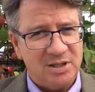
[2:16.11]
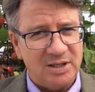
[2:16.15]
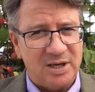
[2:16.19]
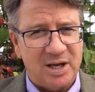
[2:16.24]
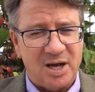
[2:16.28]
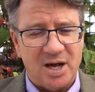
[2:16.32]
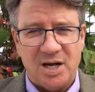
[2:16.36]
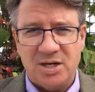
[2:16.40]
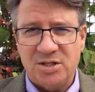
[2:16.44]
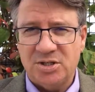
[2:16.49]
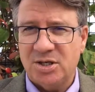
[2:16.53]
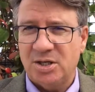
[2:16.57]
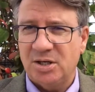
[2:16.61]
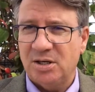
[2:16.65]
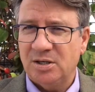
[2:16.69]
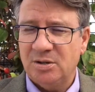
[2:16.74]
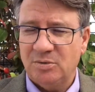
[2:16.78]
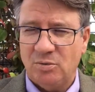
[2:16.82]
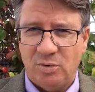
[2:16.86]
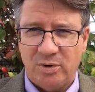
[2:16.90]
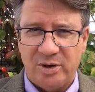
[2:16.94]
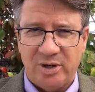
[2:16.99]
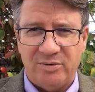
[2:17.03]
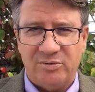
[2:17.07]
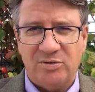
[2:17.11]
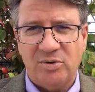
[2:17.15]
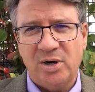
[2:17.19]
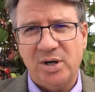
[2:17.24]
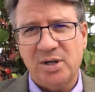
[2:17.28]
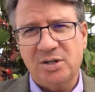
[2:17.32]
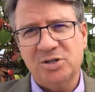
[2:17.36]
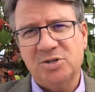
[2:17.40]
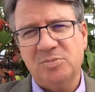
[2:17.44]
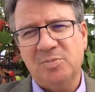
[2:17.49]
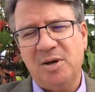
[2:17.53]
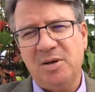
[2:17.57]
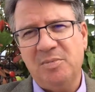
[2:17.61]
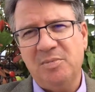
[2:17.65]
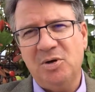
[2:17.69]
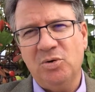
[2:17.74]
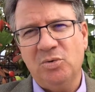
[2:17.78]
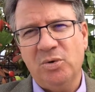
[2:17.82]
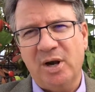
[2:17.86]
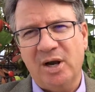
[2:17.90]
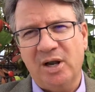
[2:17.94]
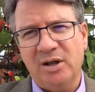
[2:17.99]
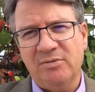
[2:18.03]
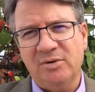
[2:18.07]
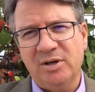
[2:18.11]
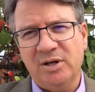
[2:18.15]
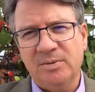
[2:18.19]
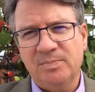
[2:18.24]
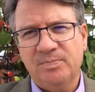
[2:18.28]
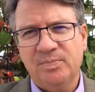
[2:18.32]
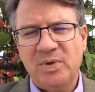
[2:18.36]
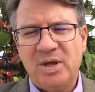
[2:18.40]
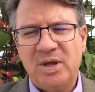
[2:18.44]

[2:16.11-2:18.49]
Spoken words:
logic, whatever else may be relevant,